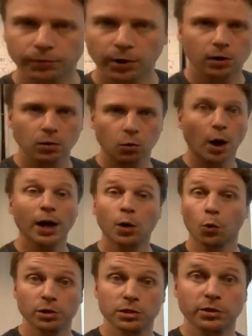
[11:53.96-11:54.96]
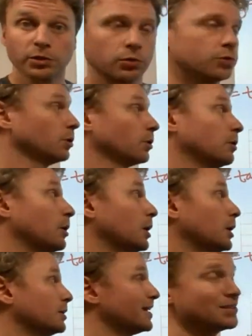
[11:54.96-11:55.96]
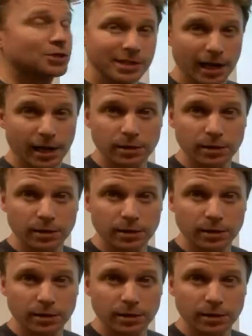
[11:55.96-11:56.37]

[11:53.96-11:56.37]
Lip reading: Y coordinates on the unit circle. Tangent is x.